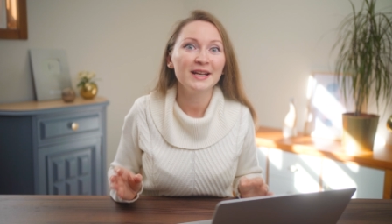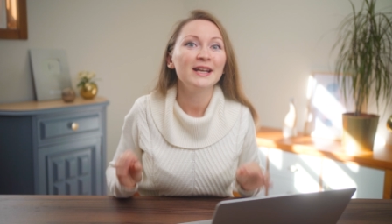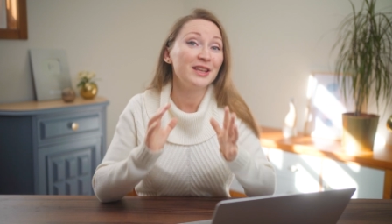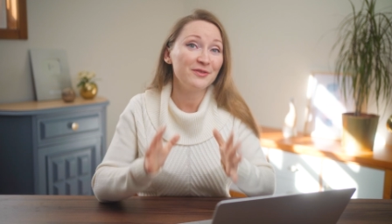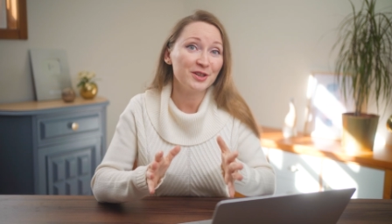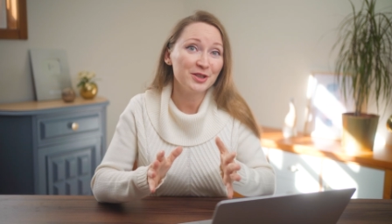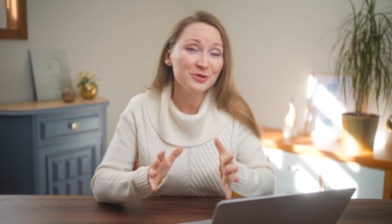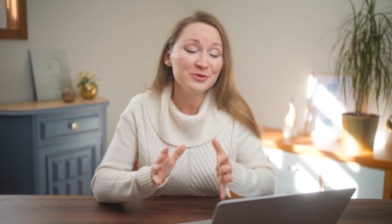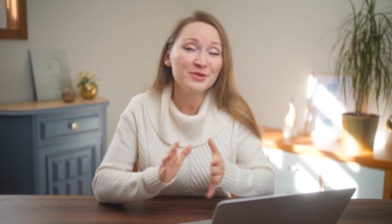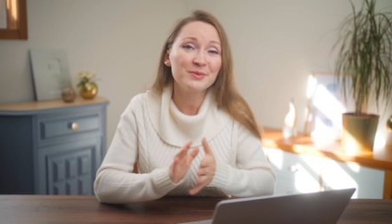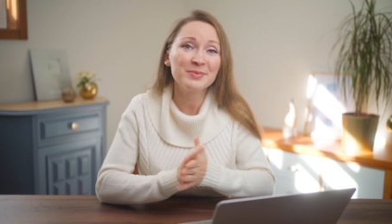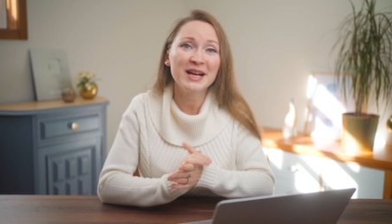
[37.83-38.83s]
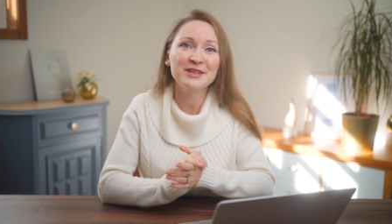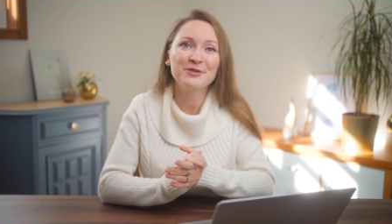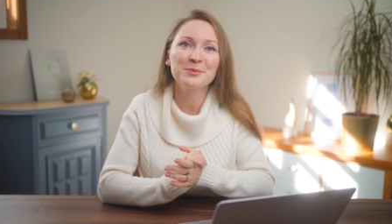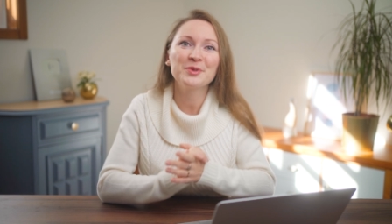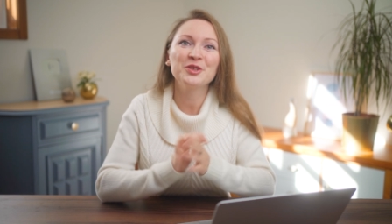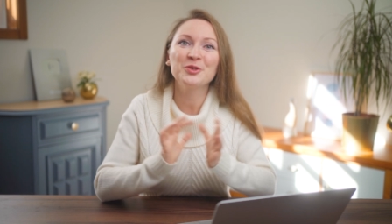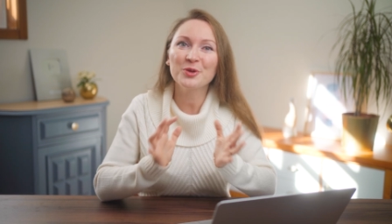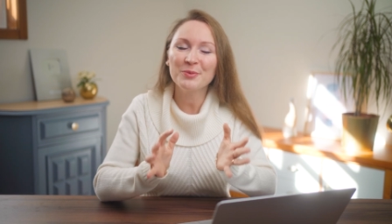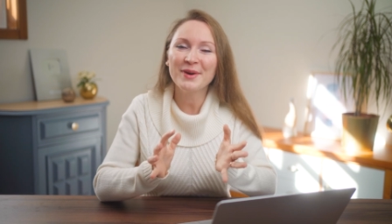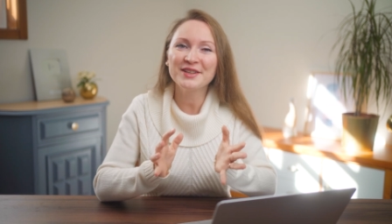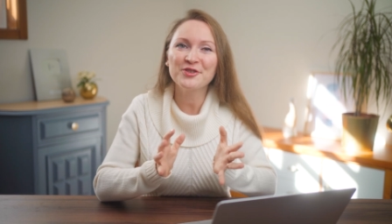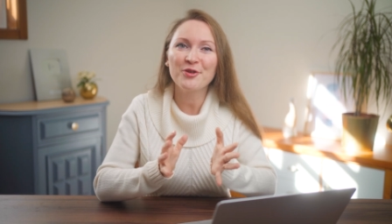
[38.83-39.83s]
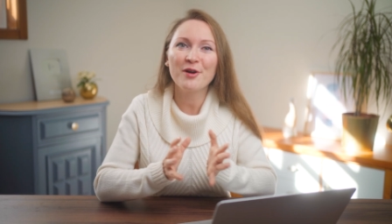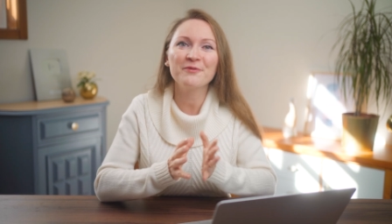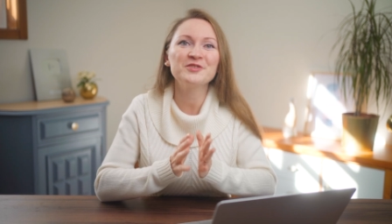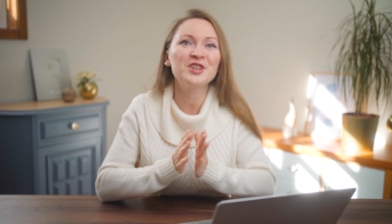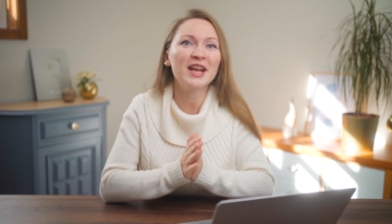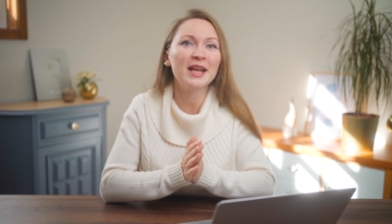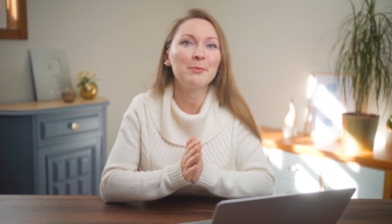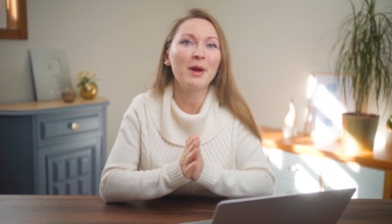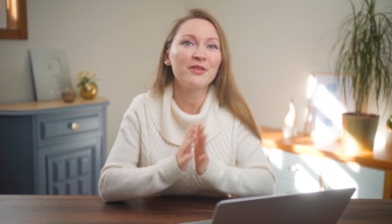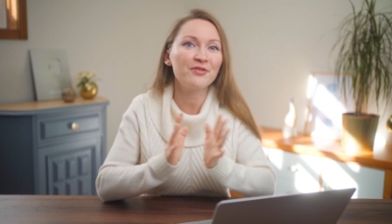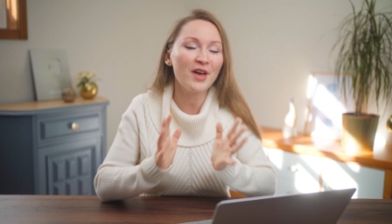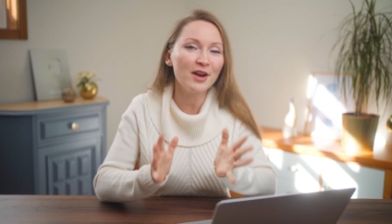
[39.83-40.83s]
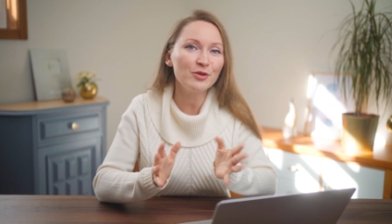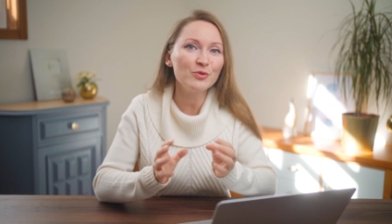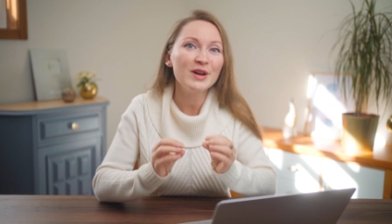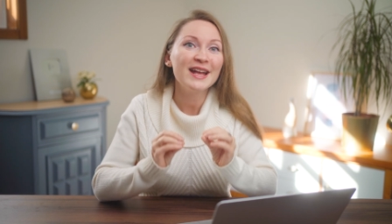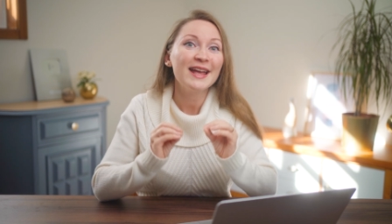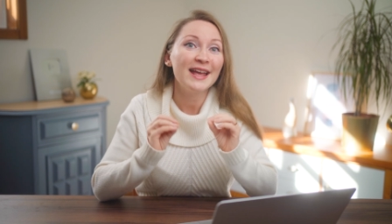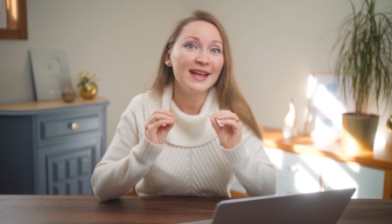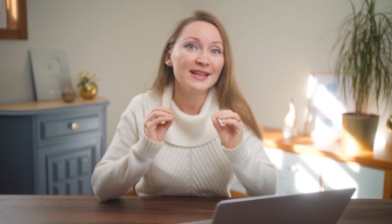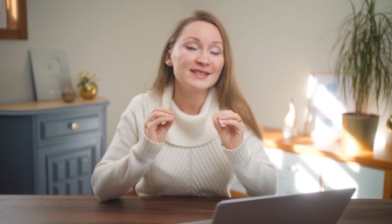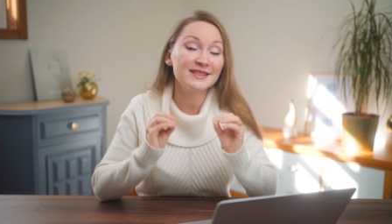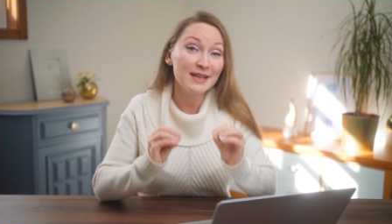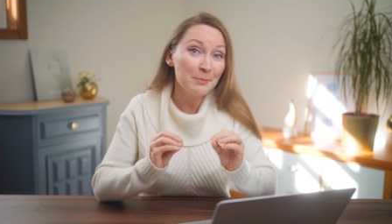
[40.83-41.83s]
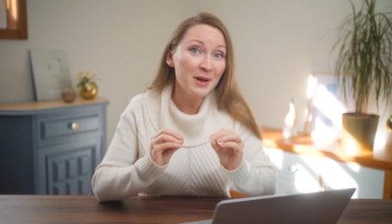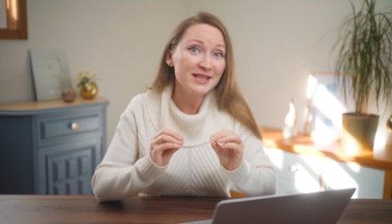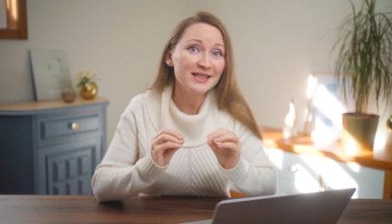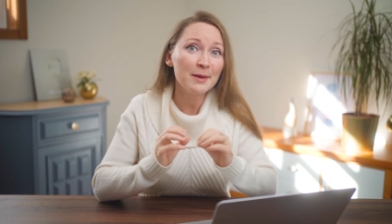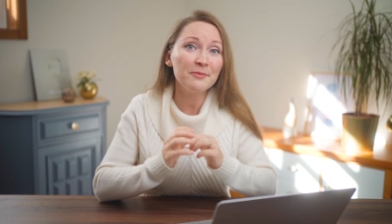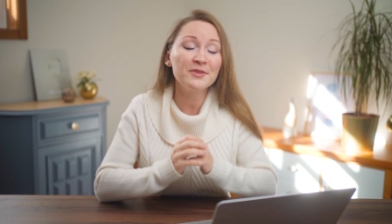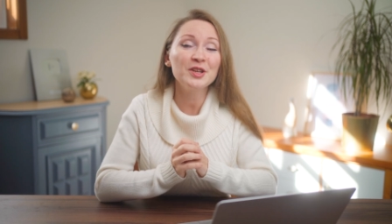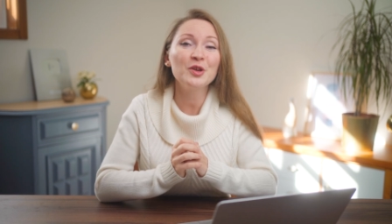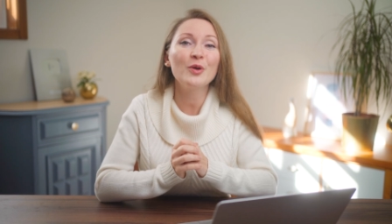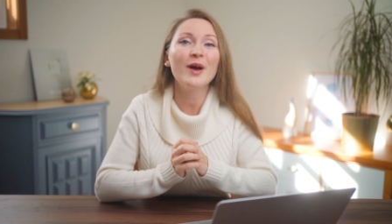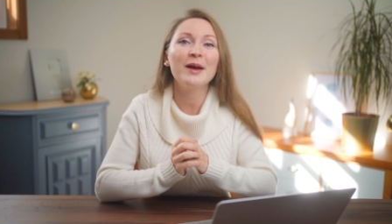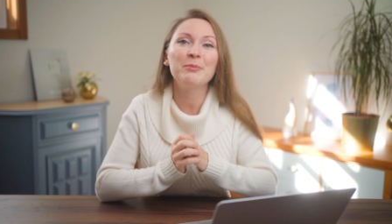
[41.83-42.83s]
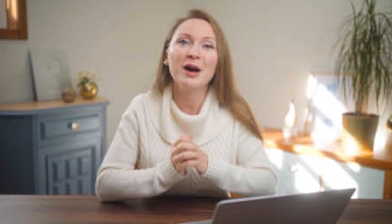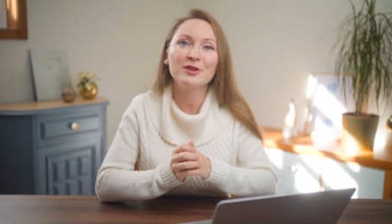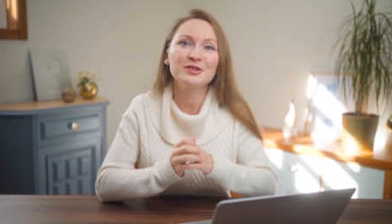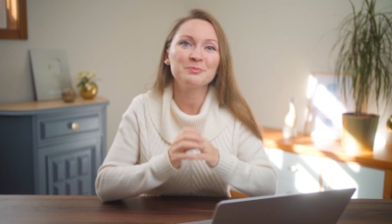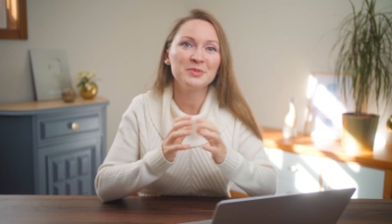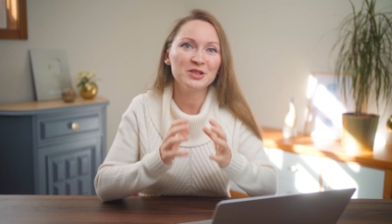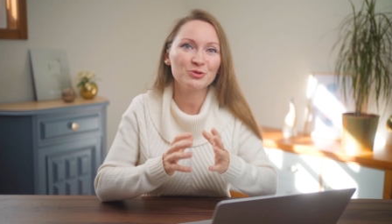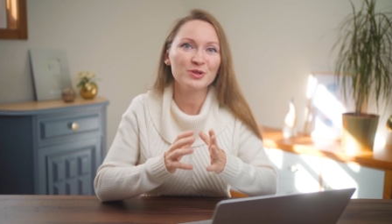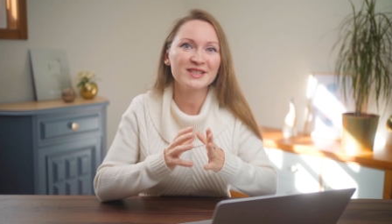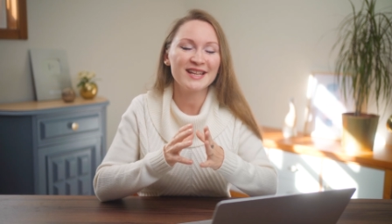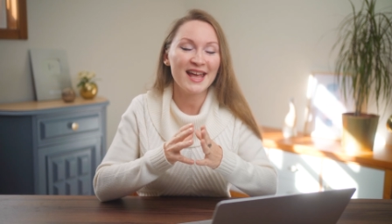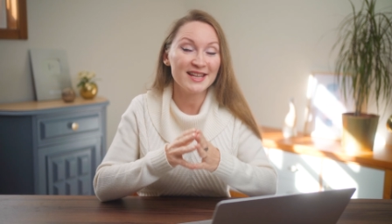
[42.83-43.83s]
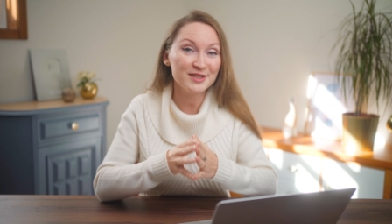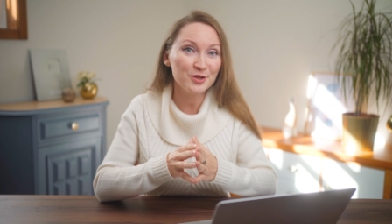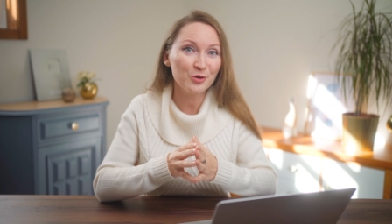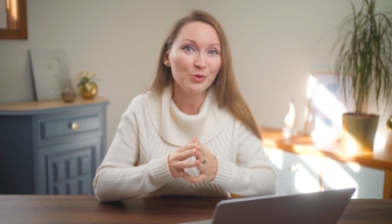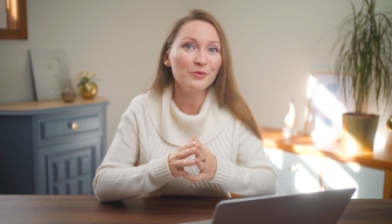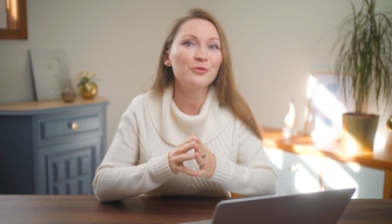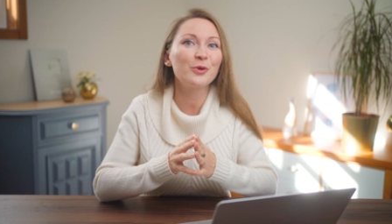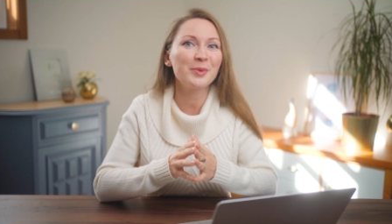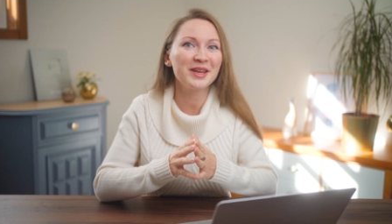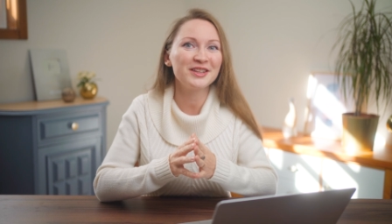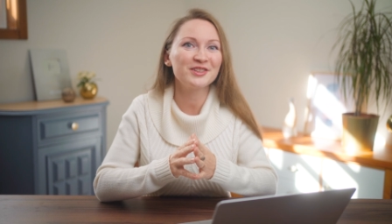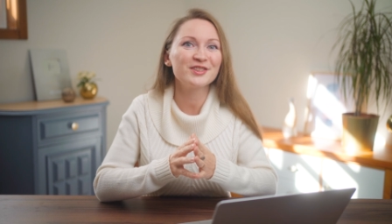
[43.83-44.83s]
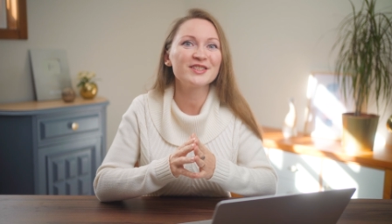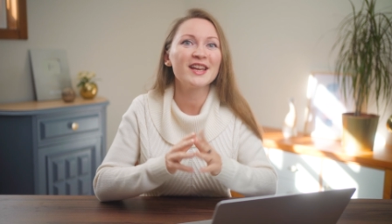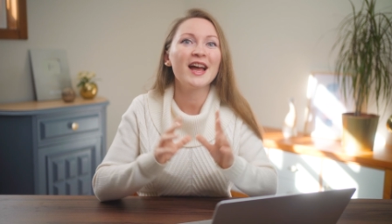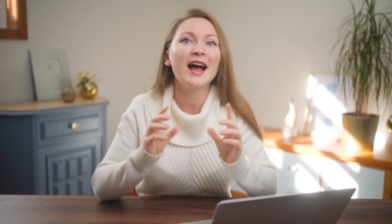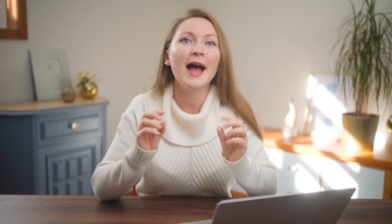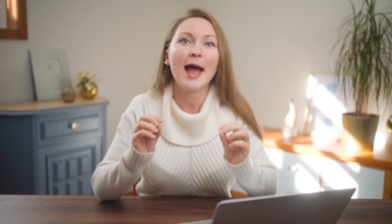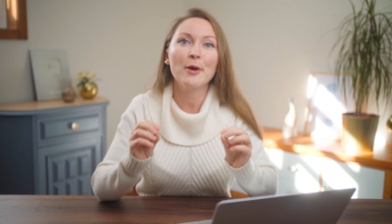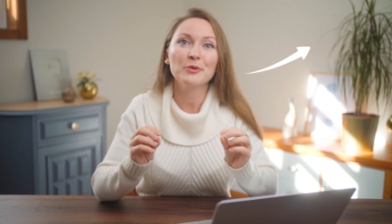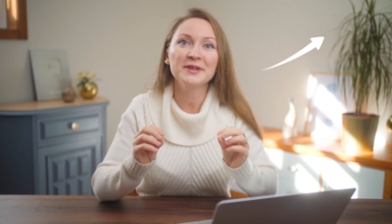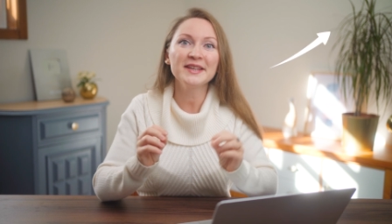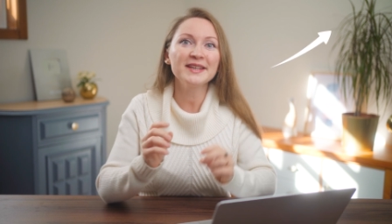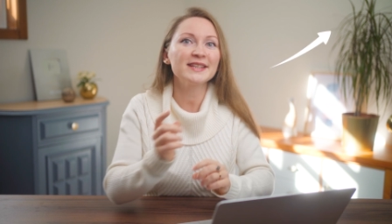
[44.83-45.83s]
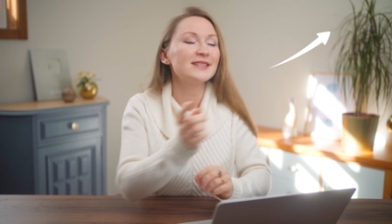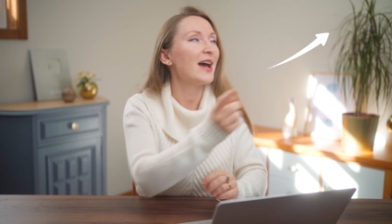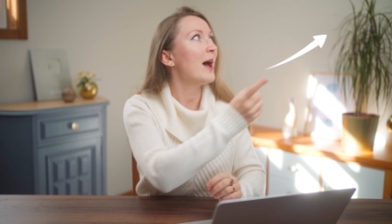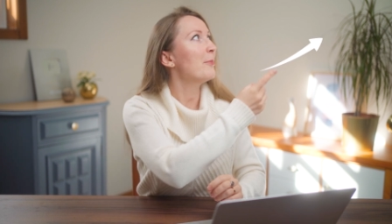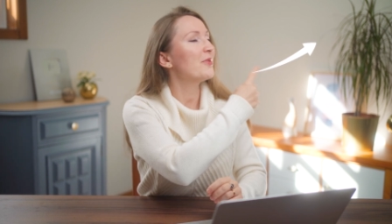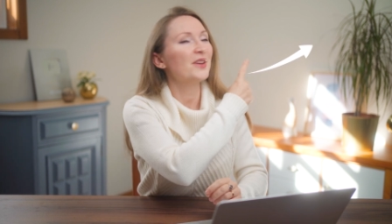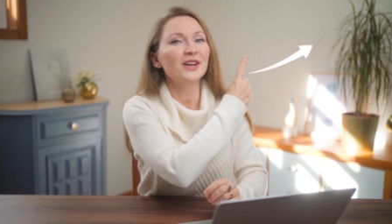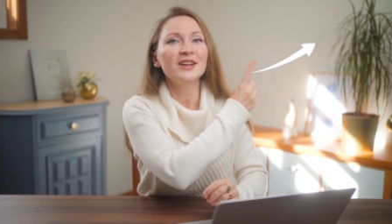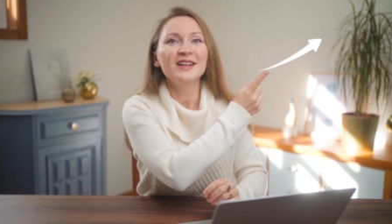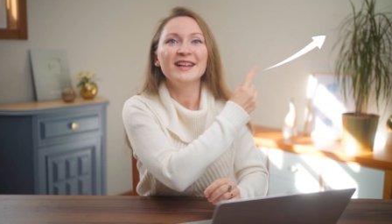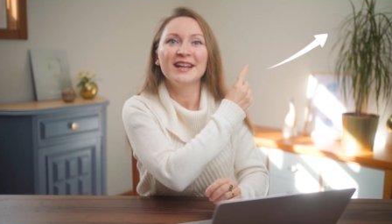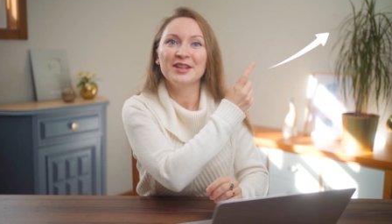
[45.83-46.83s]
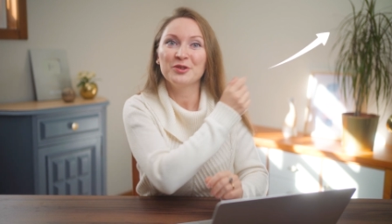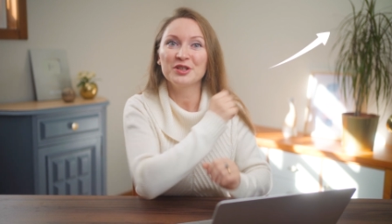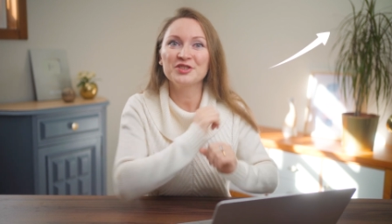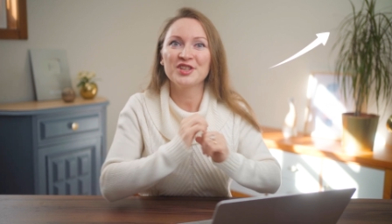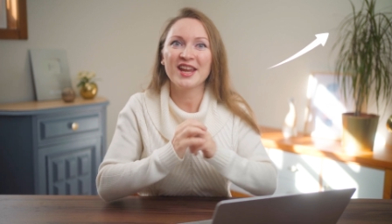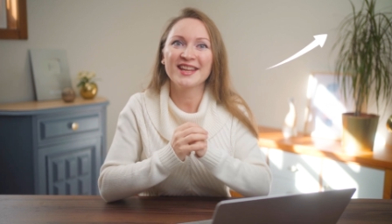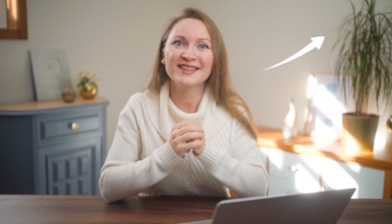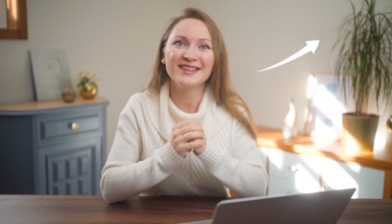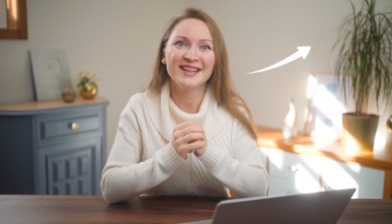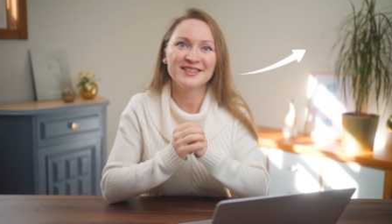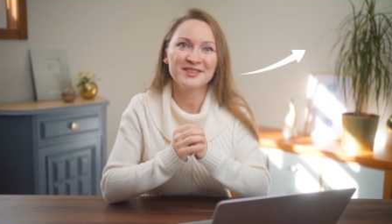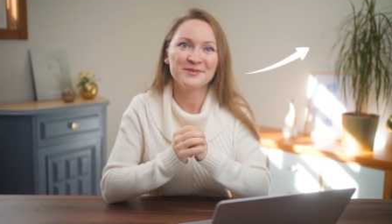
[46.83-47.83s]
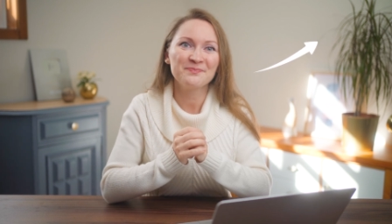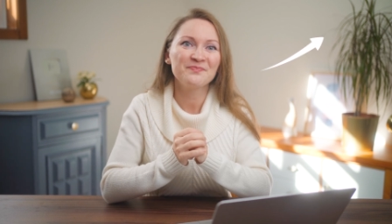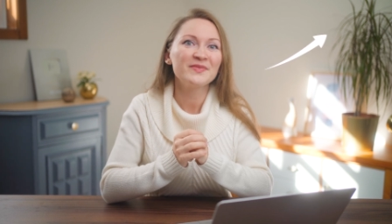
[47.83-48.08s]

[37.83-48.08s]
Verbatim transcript: If you're new to the platform, you're better off checking my thorough and step-by-step video about Pinterest SEO for beginners. I will link it up there and you can check it later.